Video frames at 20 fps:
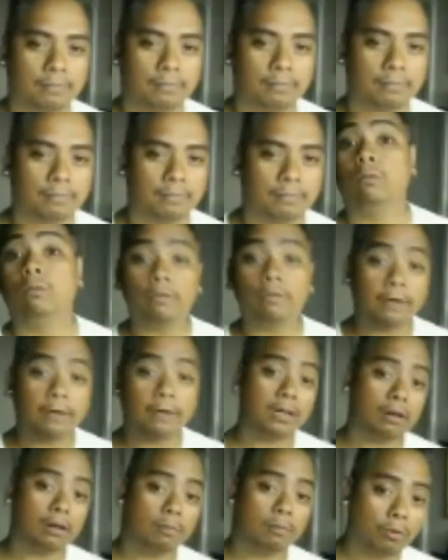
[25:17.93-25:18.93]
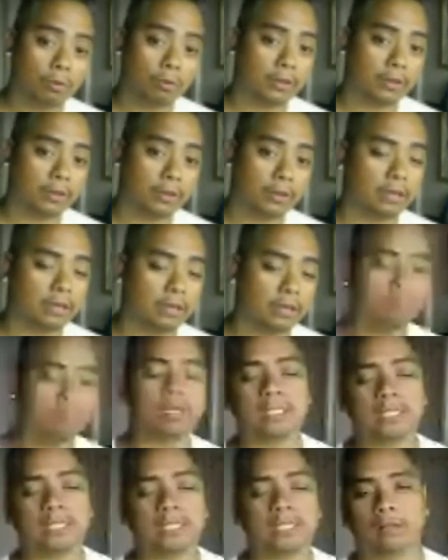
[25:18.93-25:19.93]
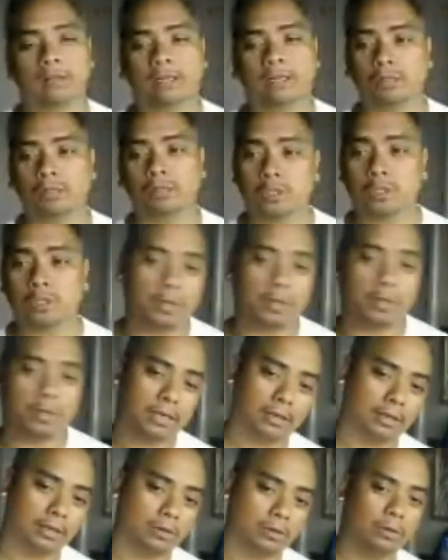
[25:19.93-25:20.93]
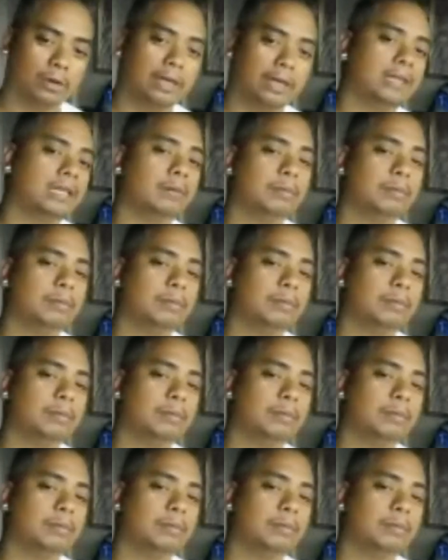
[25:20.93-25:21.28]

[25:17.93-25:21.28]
So we'll find out more then, but until then, speculate away.